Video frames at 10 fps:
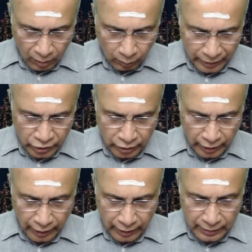which
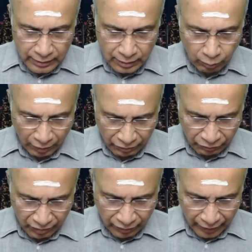is
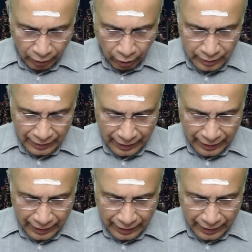155 knots,